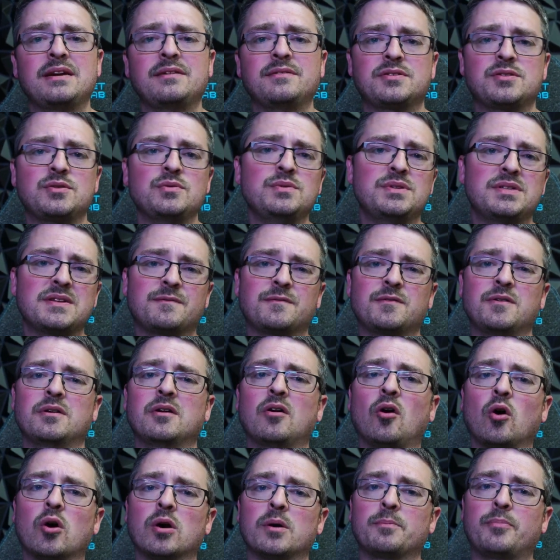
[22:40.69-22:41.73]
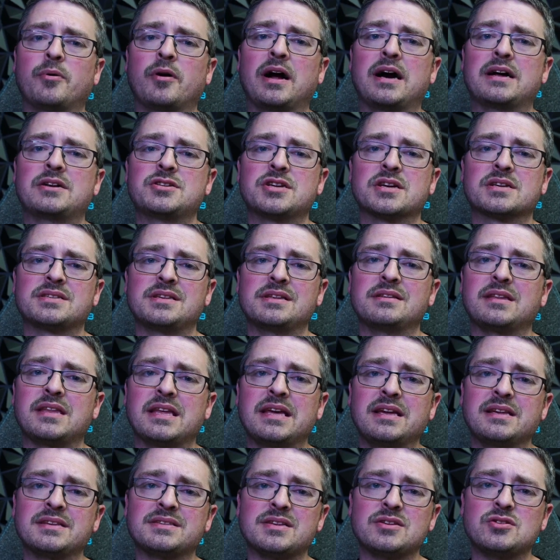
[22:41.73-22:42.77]
into different art projects and
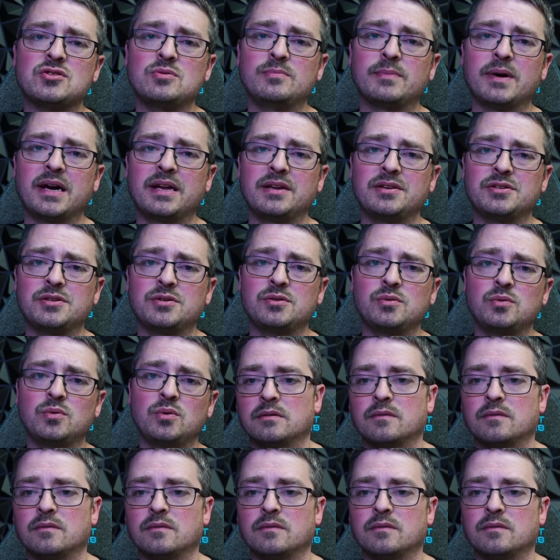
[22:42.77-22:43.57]
things that you might do.